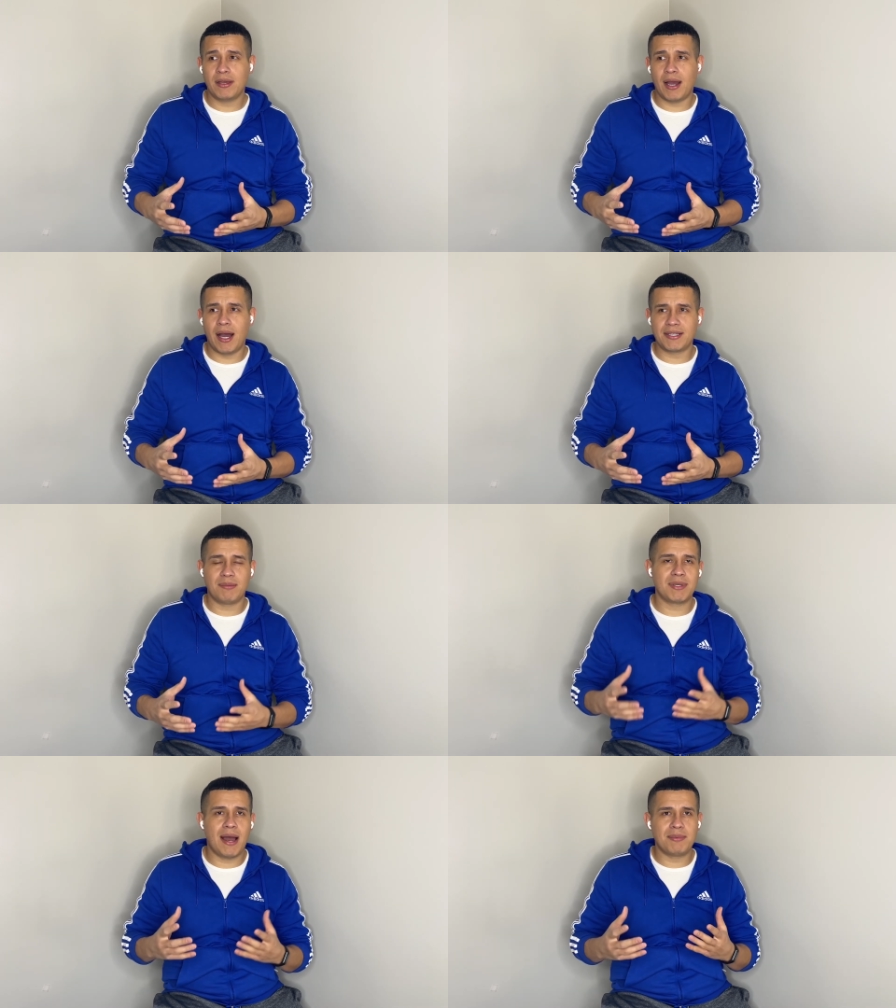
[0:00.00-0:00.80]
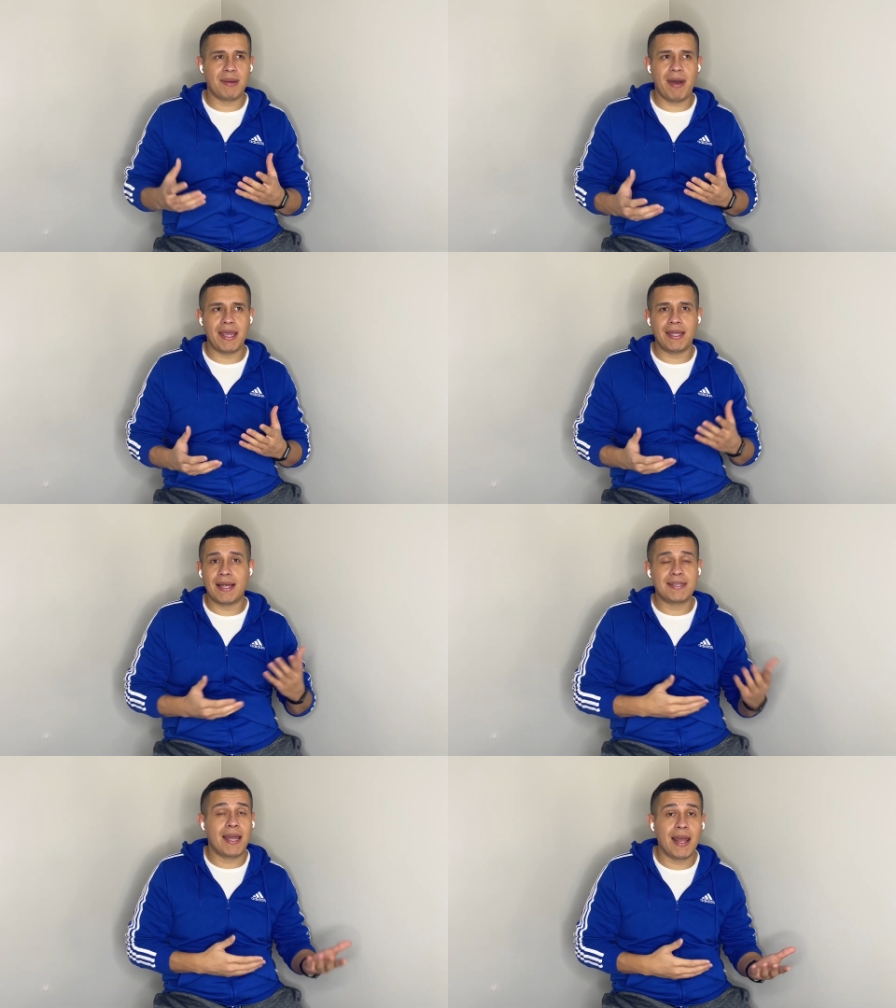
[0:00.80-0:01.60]
Uh, sometimes I might eat
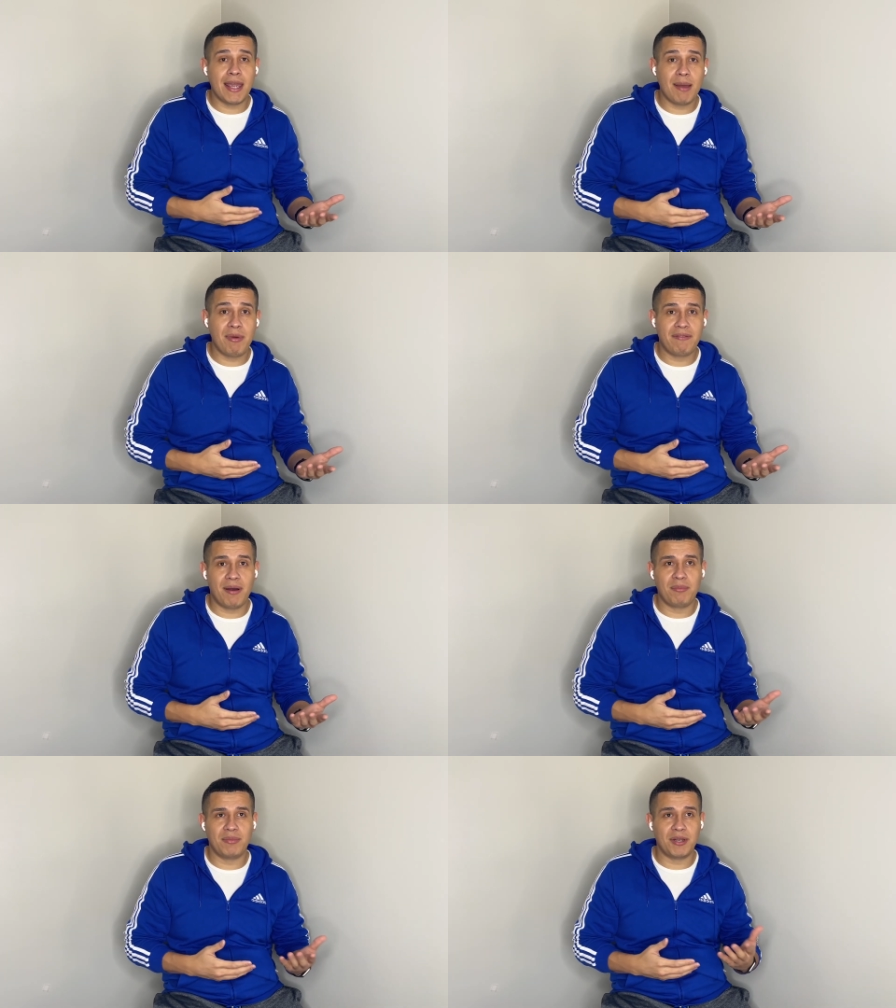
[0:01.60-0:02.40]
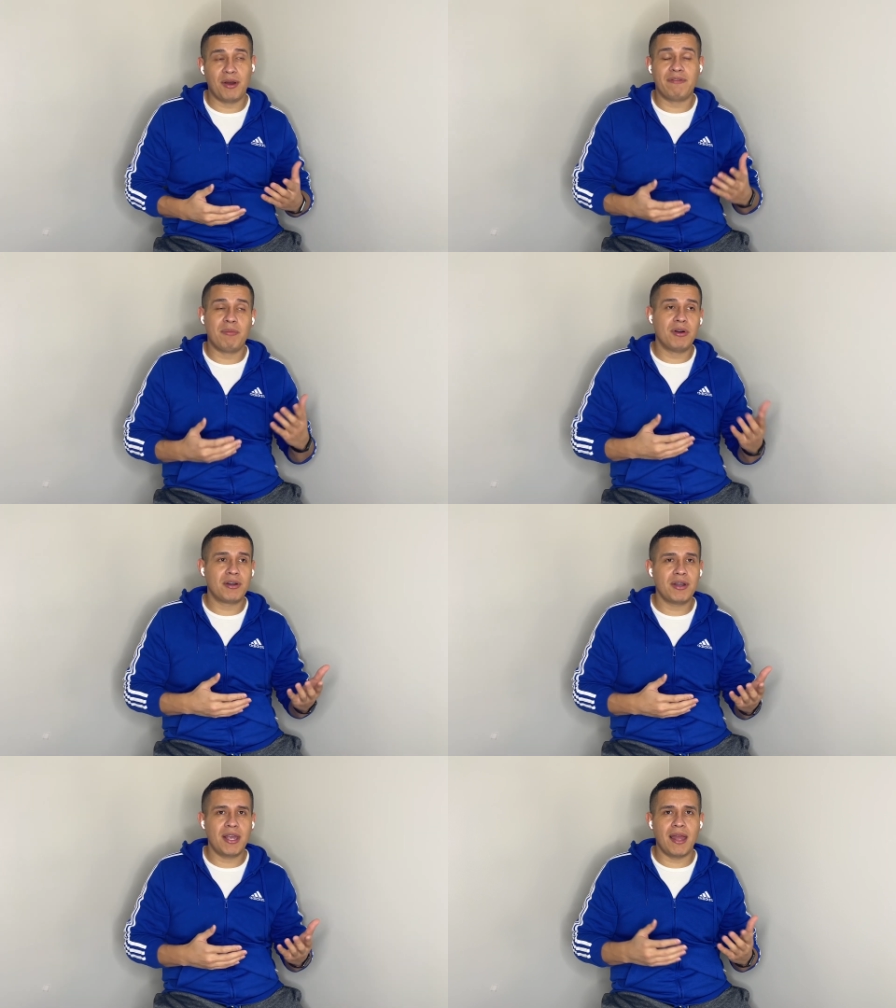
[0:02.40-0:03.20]
at 10 a.m. if I'm, you know, if I'm
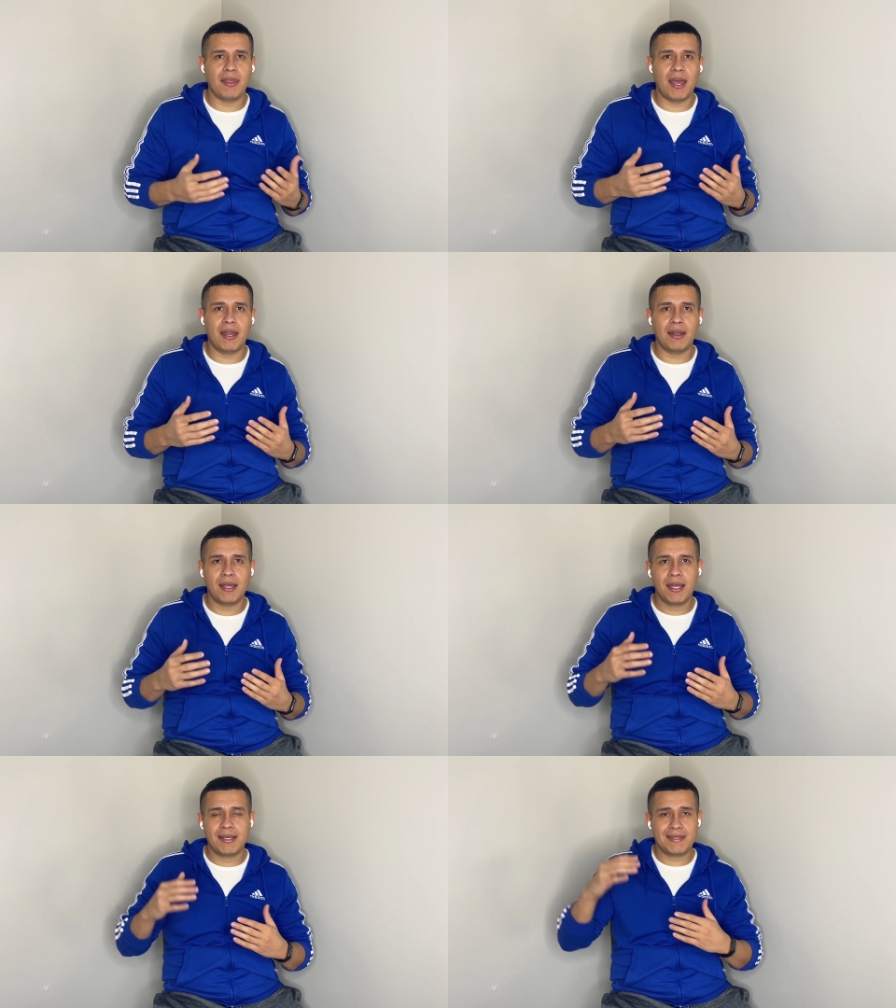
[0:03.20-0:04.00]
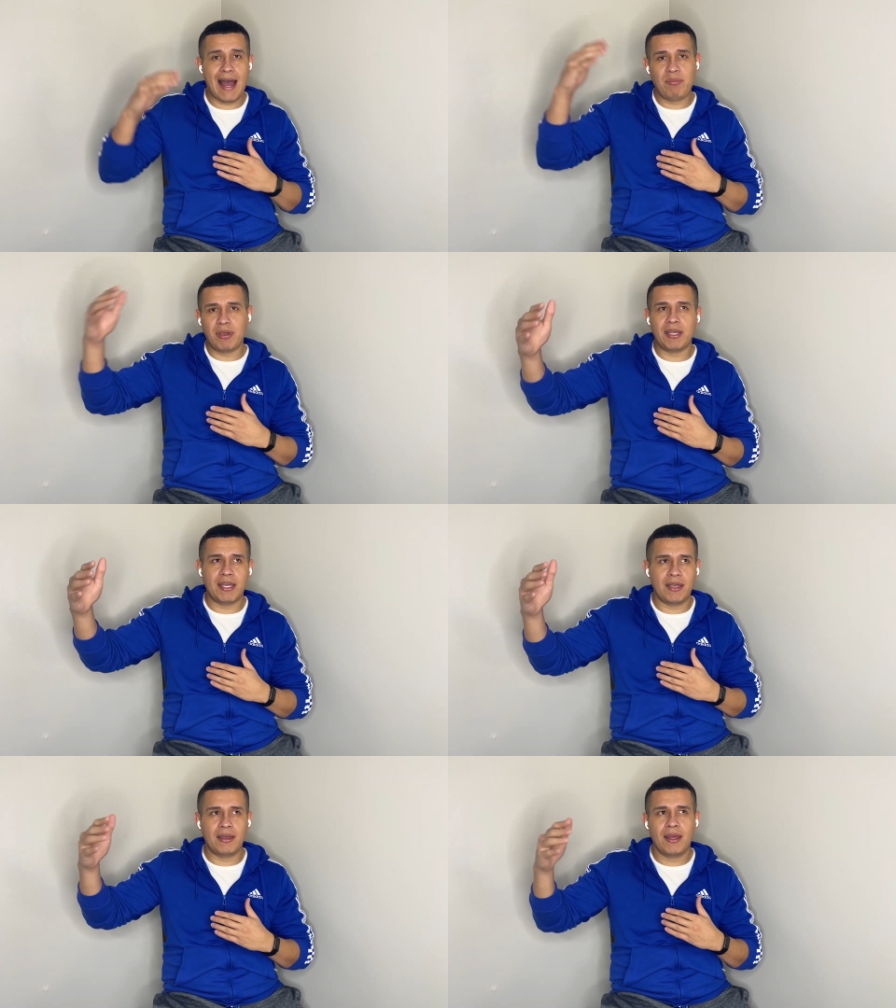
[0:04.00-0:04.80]
hungry, and then stop
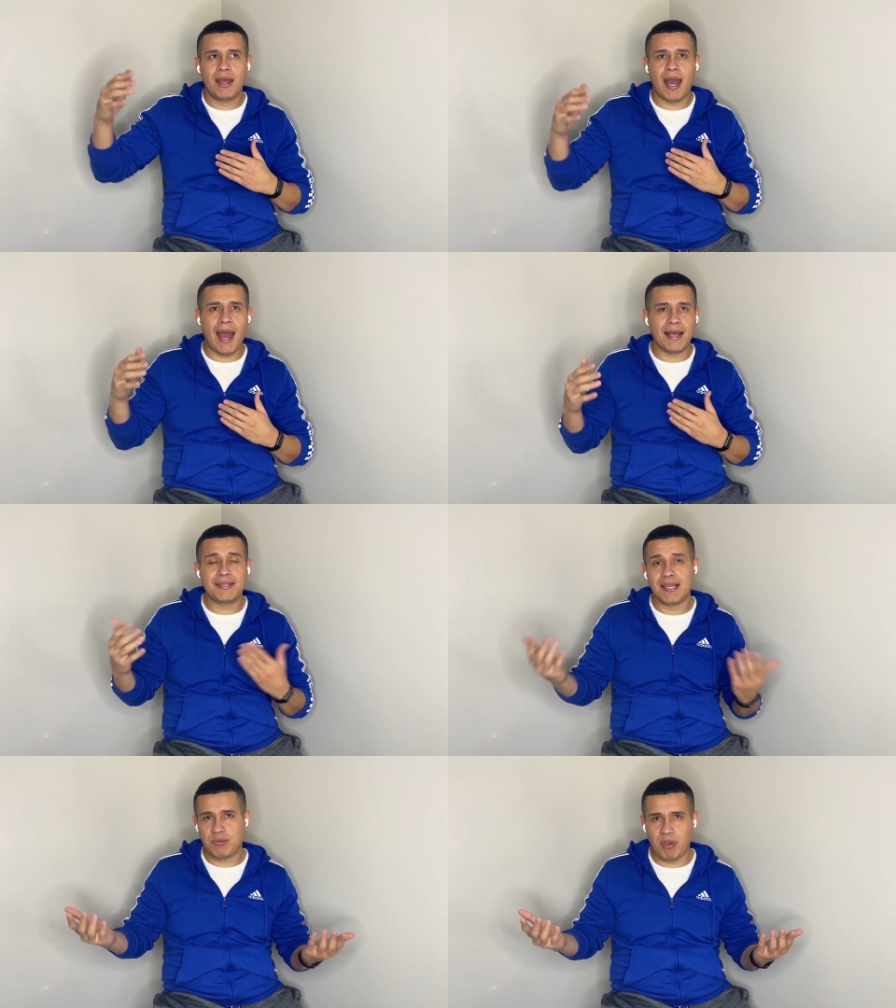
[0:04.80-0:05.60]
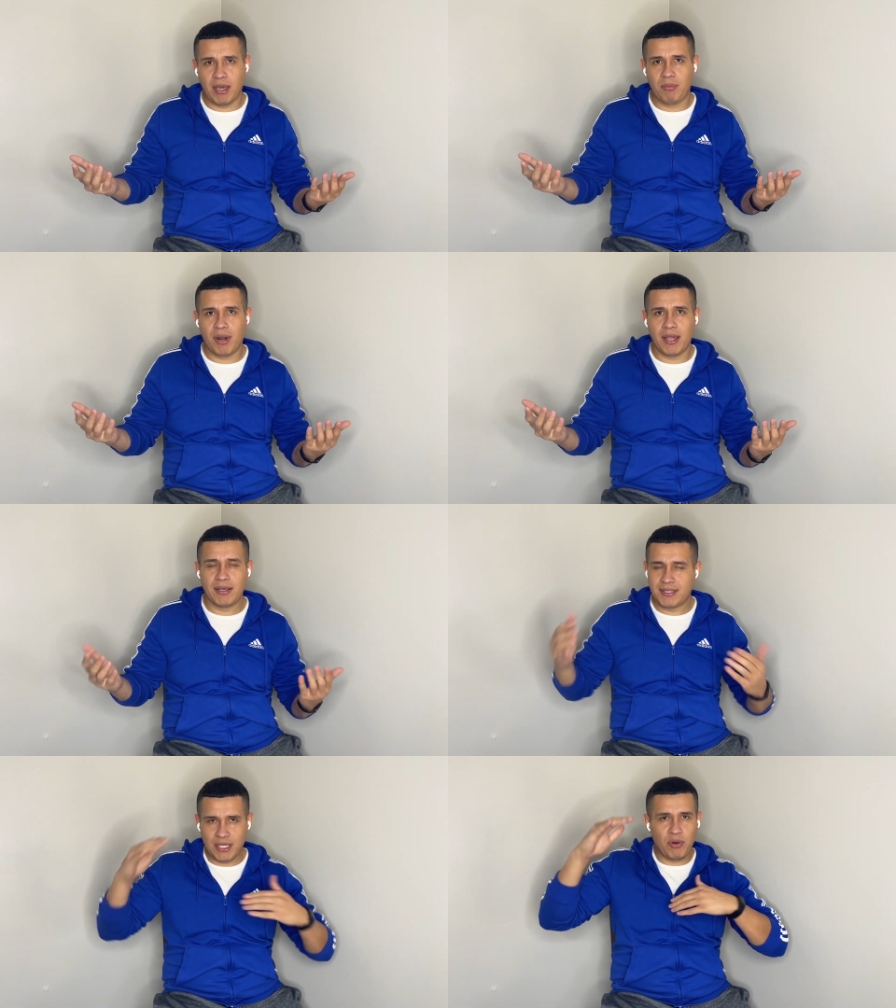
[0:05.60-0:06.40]
eating at 6 p.m. Right,
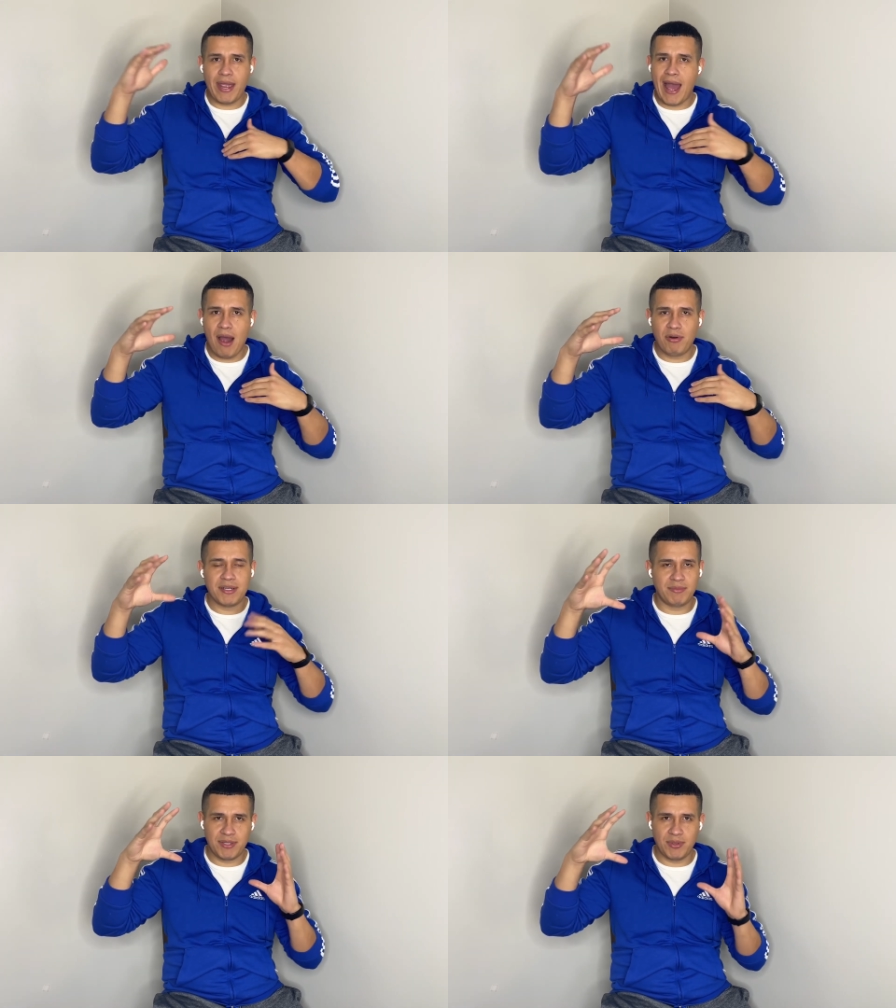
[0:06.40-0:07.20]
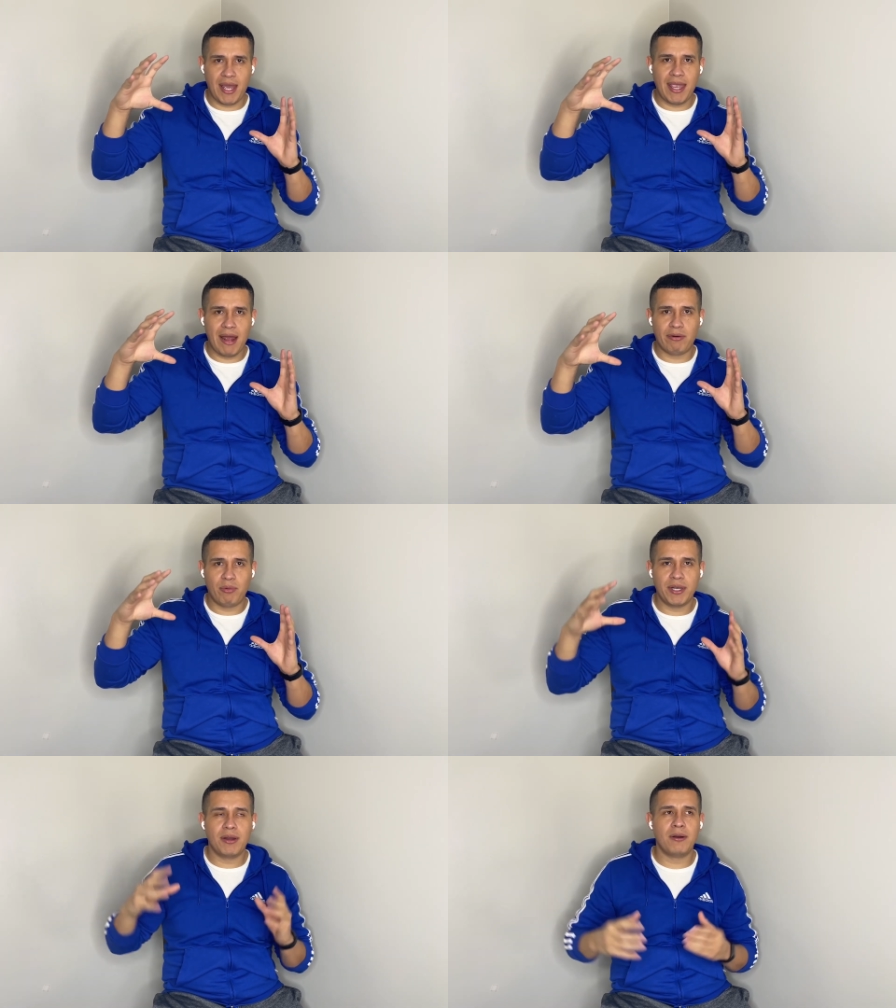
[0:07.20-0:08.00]
still eight hours in between the eight-hour
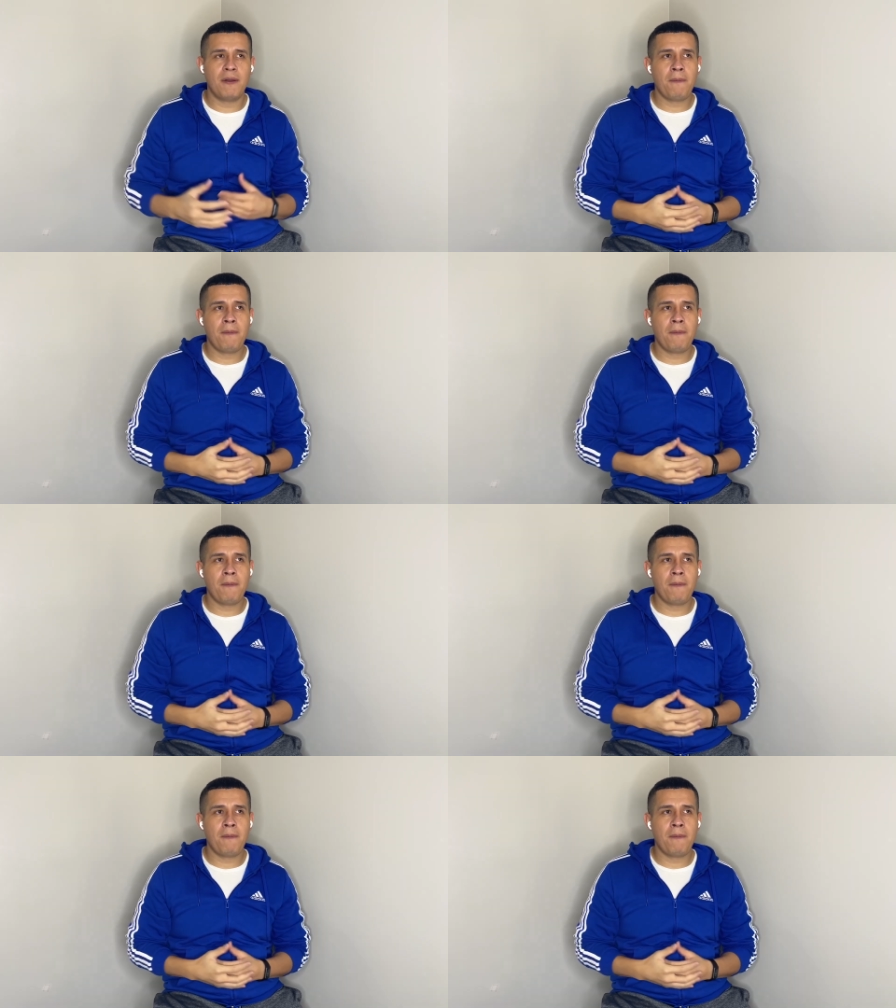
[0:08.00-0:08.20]
window.